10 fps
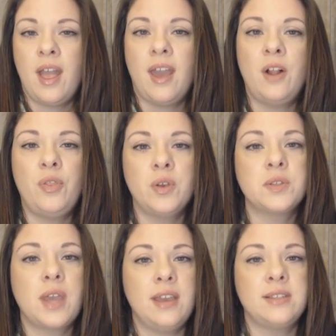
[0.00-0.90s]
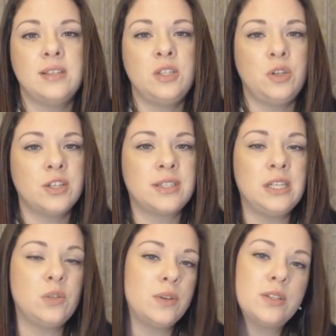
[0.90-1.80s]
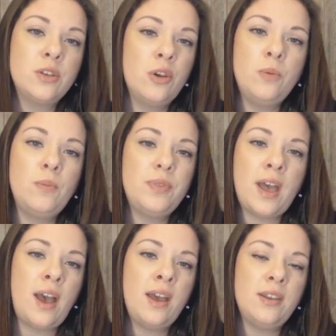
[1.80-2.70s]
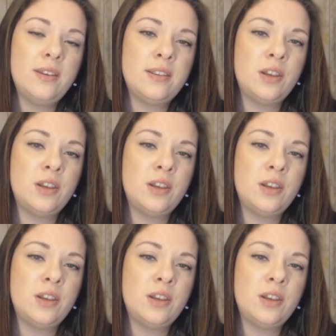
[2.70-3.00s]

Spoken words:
And in those cases, you just need to assume that